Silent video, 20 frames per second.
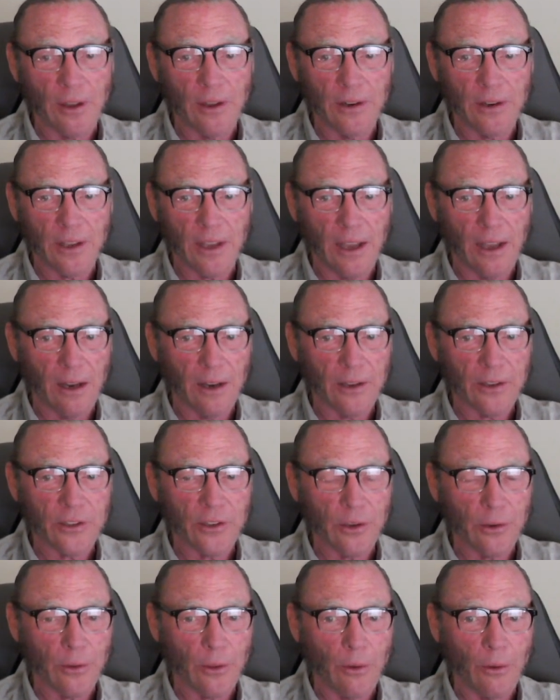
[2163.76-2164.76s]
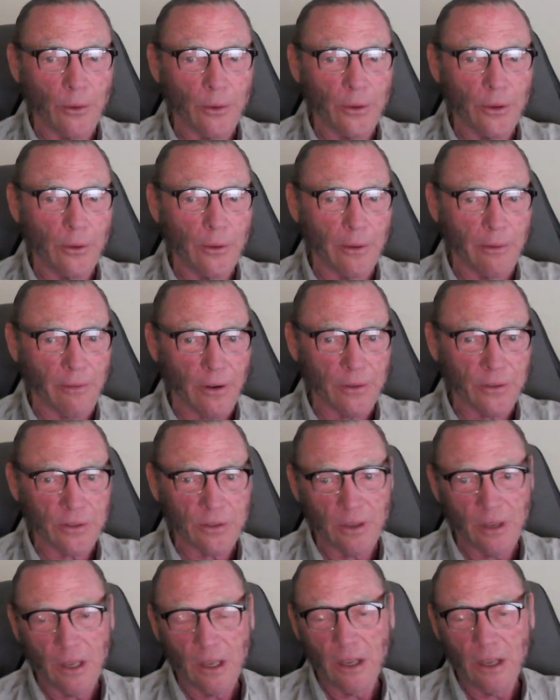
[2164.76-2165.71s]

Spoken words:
a galaxy, or the whole universe,